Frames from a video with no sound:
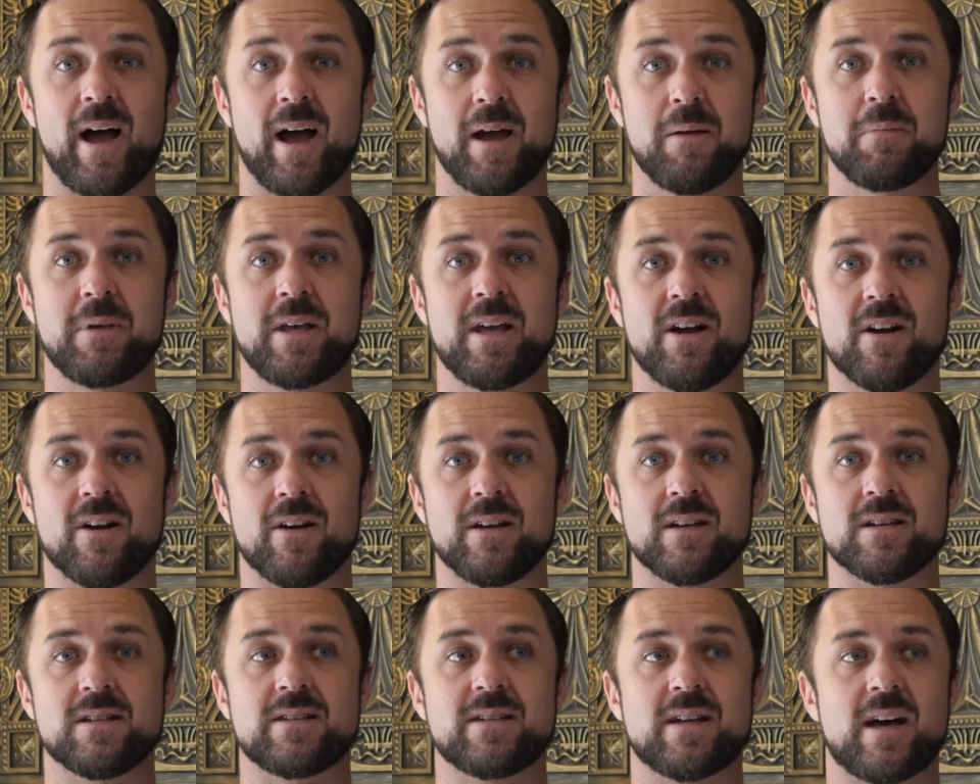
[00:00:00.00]
I'm
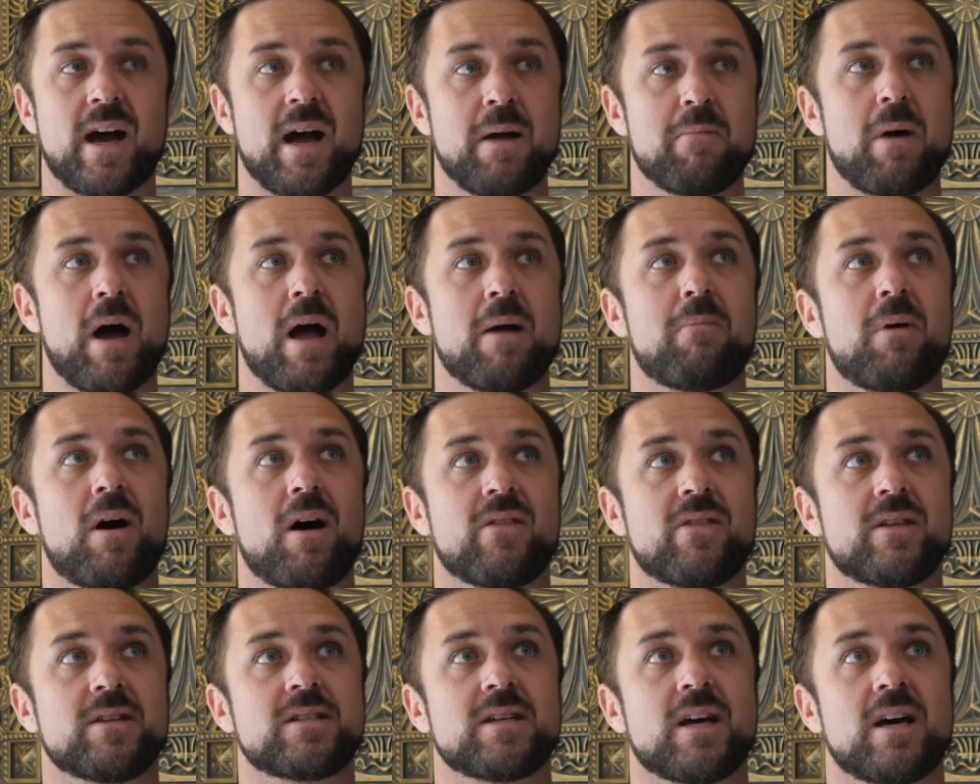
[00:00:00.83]
curious. I'm
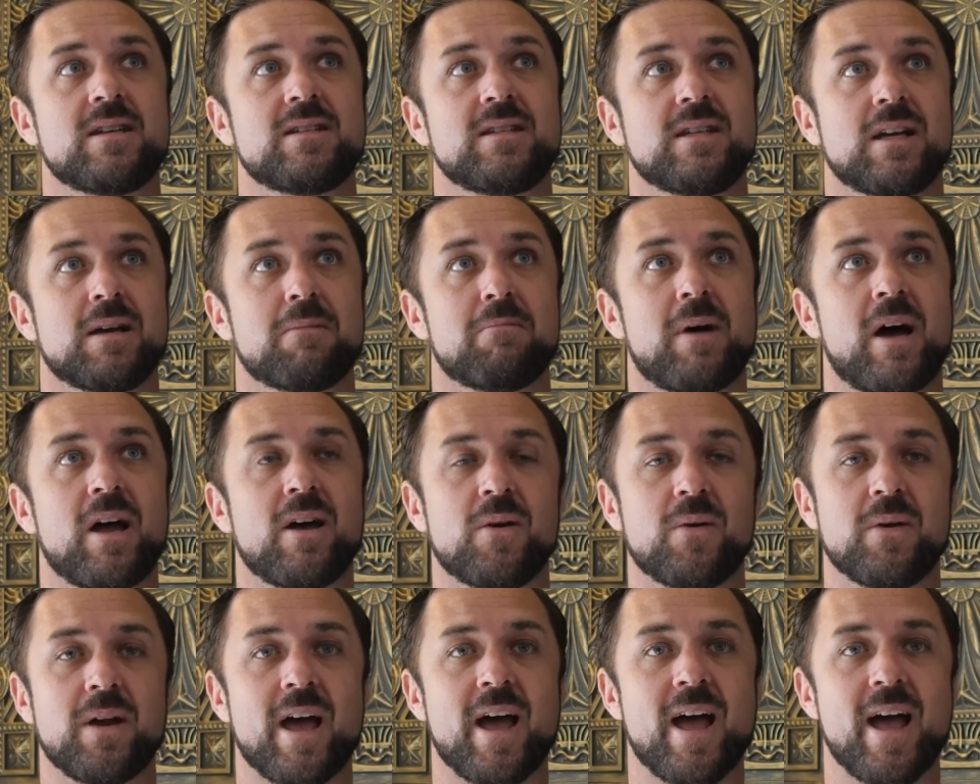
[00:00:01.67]
hypothesizing in my
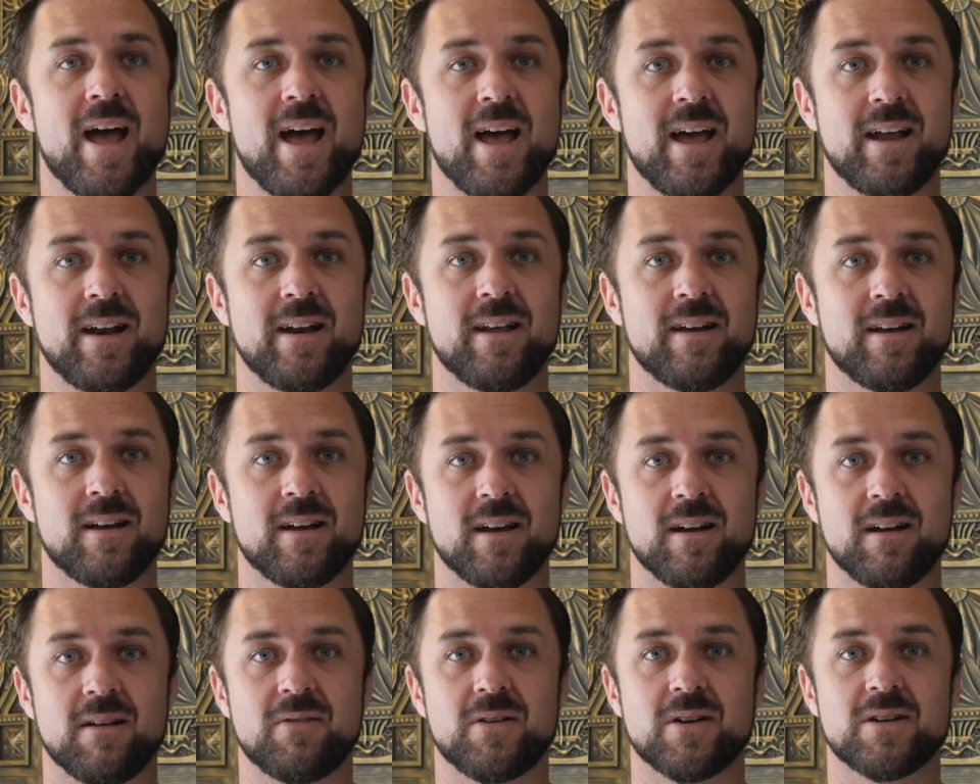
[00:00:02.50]
own head.
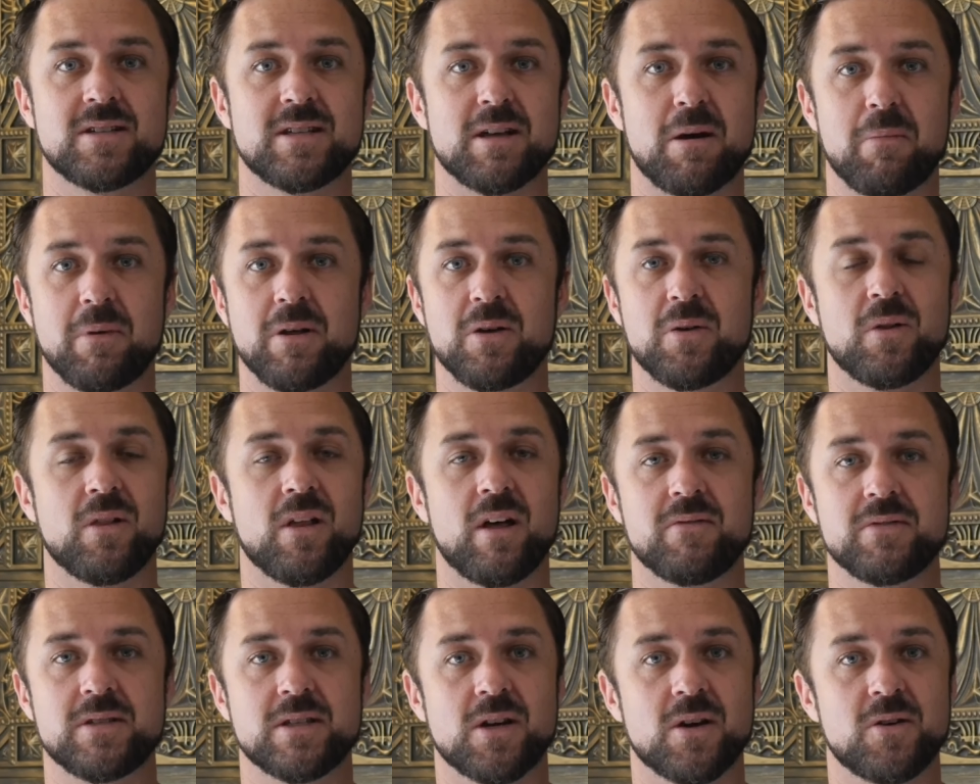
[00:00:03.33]
And if you're somebody who
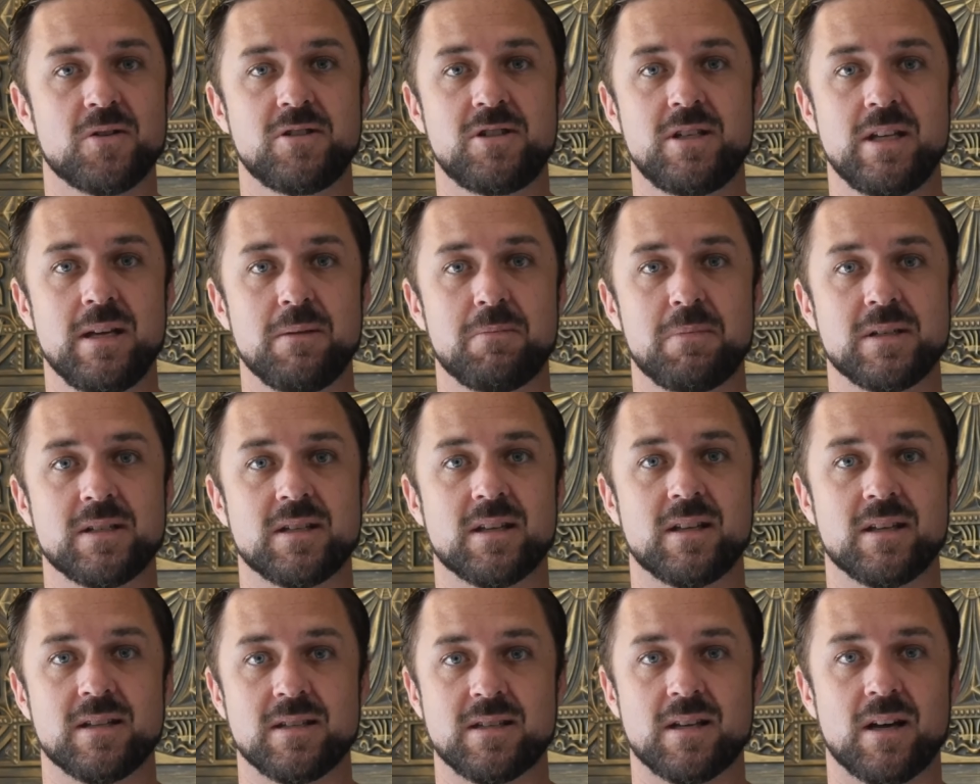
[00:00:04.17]
loves to go deep into
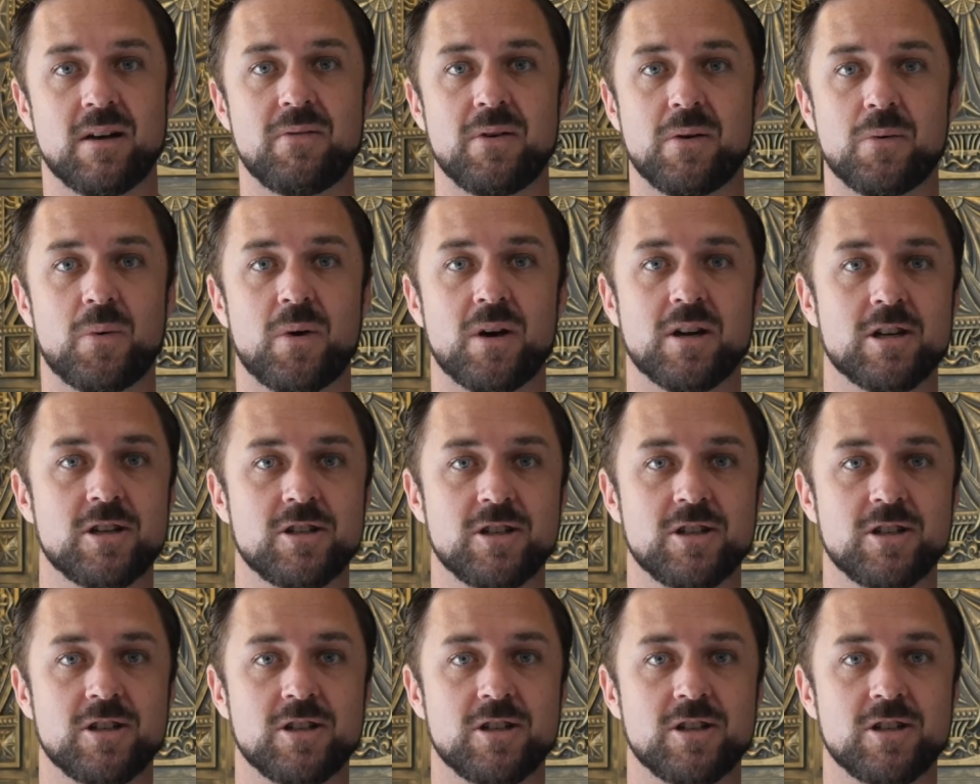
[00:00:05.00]
this stuff and want to